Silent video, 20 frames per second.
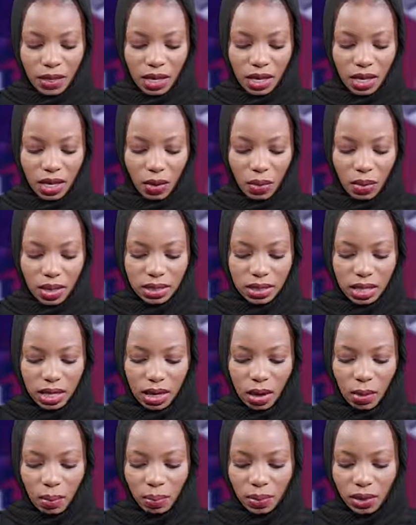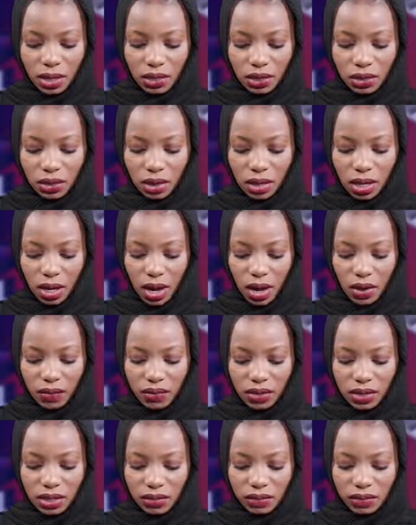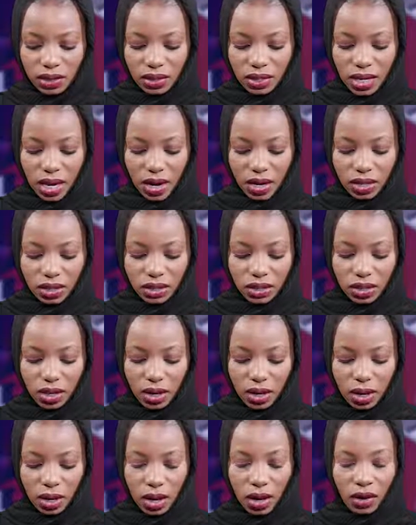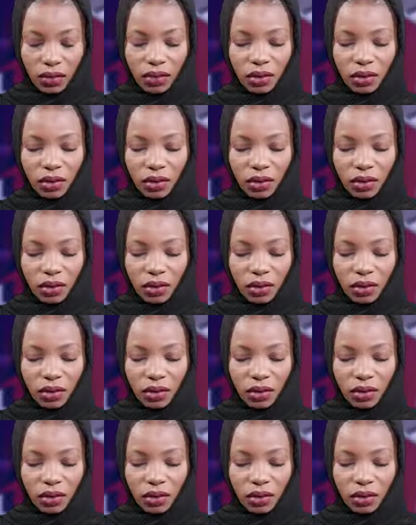he was accompanied to the office of the Director of